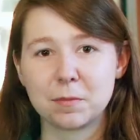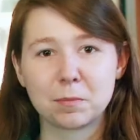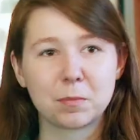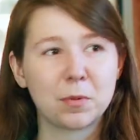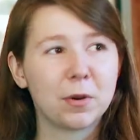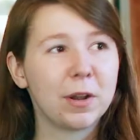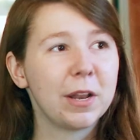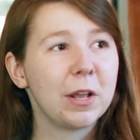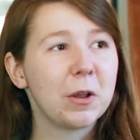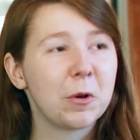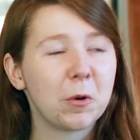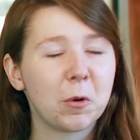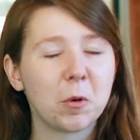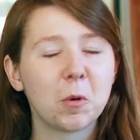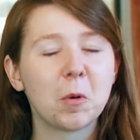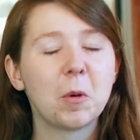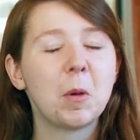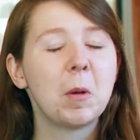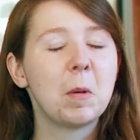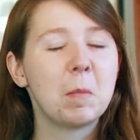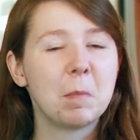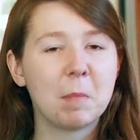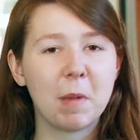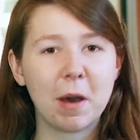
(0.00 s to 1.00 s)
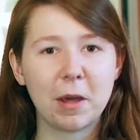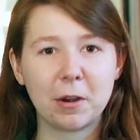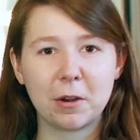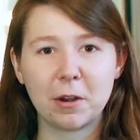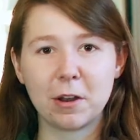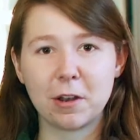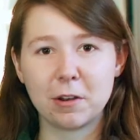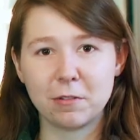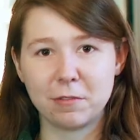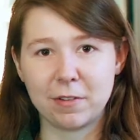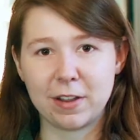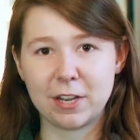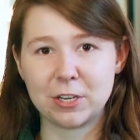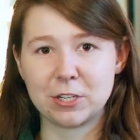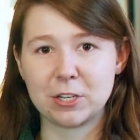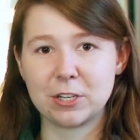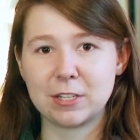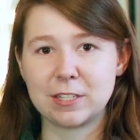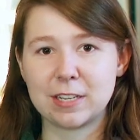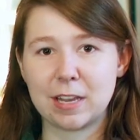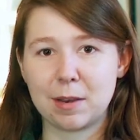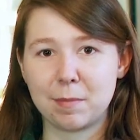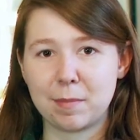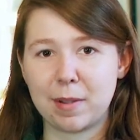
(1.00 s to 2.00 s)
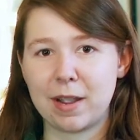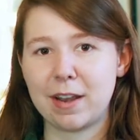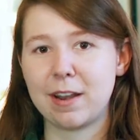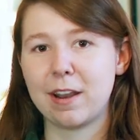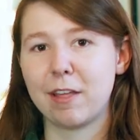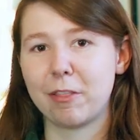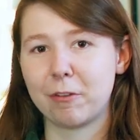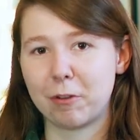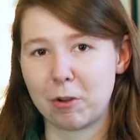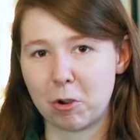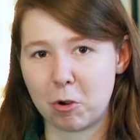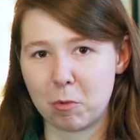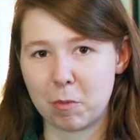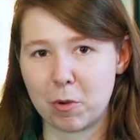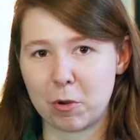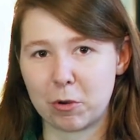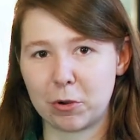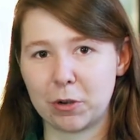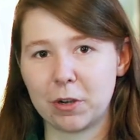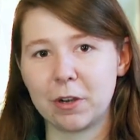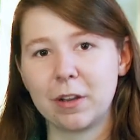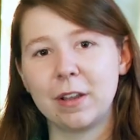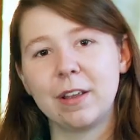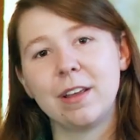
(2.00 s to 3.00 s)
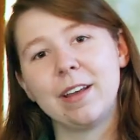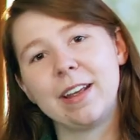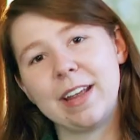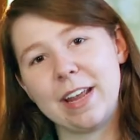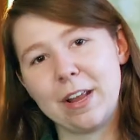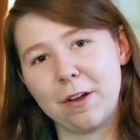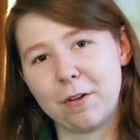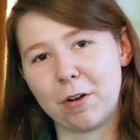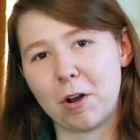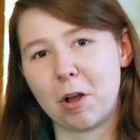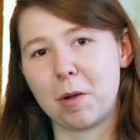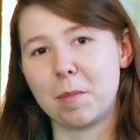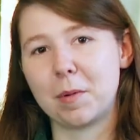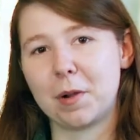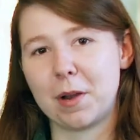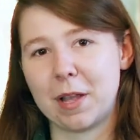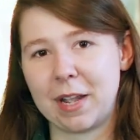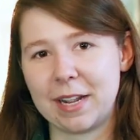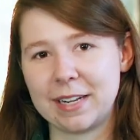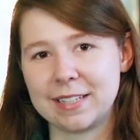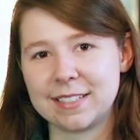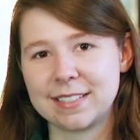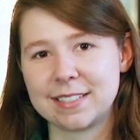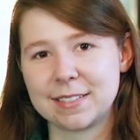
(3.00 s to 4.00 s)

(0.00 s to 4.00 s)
Pretty cool, modern innovation done by another homeowner here at Auburn Heights.